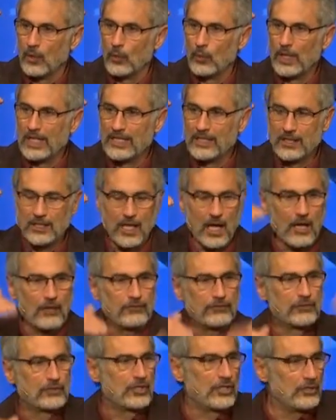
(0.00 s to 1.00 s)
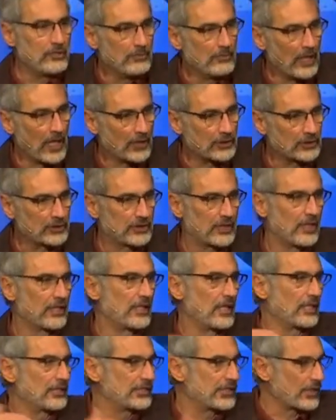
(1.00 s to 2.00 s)
We love too much the
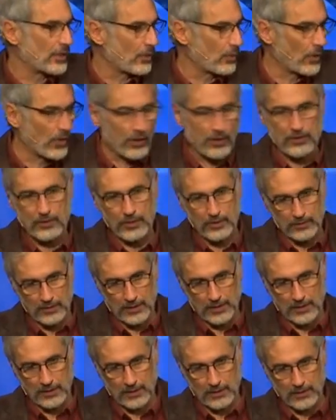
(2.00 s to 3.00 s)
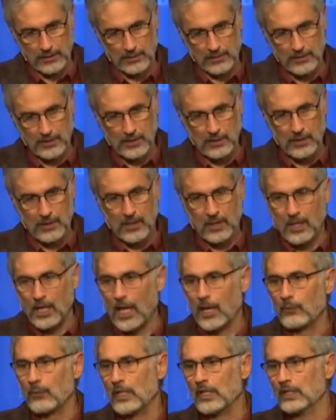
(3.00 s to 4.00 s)
things that are worth too little,
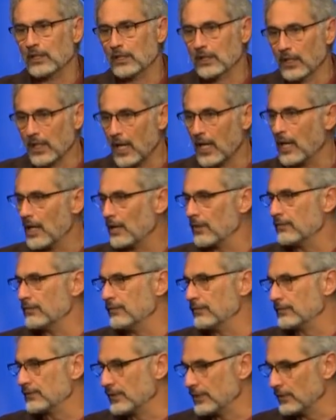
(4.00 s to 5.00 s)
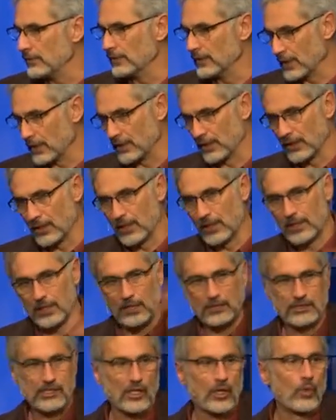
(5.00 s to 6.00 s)
and we love too little the
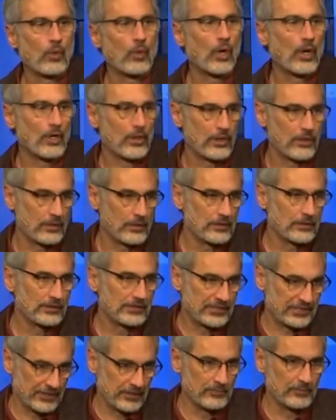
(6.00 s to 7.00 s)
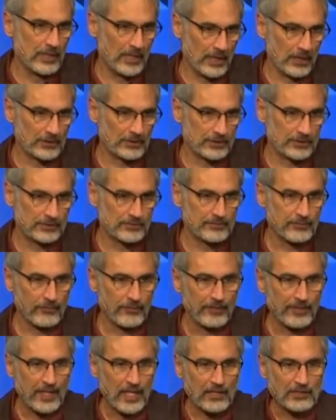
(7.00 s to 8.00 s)
things that are worth so much.
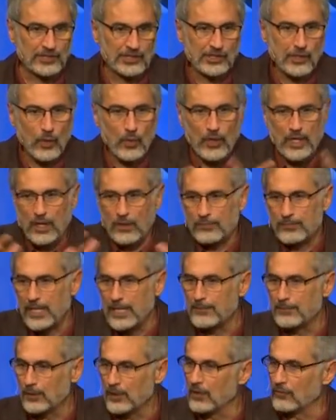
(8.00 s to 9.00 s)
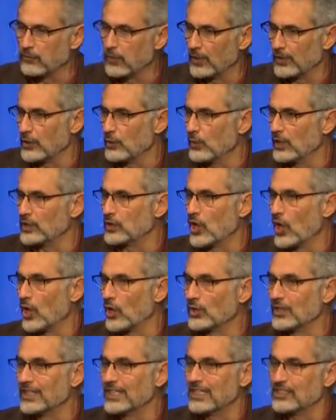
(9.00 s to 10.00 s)
And so we are people of what you would
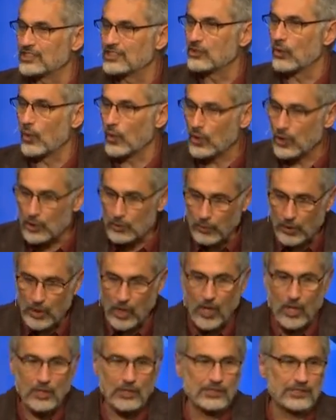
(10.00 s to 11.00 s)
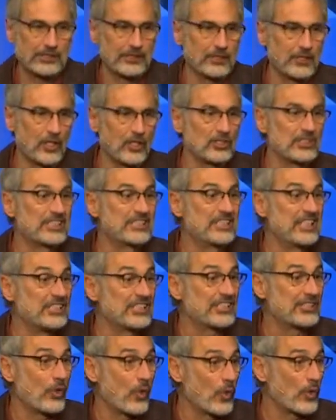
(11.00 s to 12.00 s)
call disordered, what Augustine calls
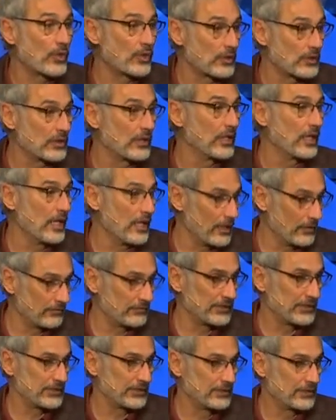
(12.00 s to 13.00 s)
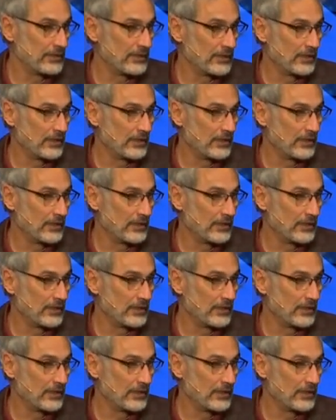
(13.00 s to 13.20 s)
disordered loves.